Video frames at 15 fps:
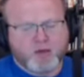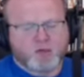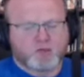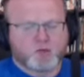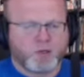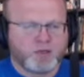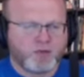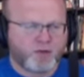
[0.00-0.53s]

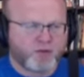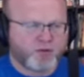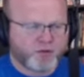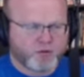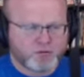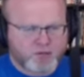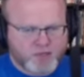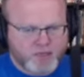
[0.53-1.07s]
So I did a
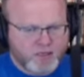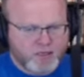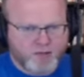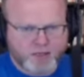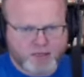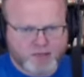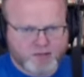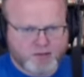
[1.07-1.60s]

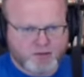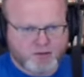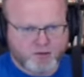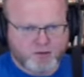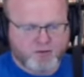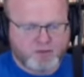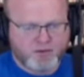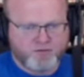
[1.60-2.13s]

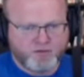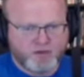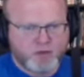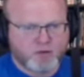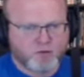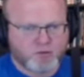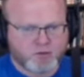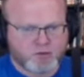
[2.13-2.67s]

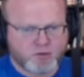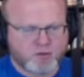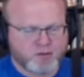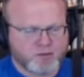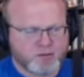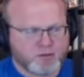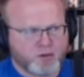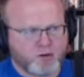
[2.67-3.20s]
13-video series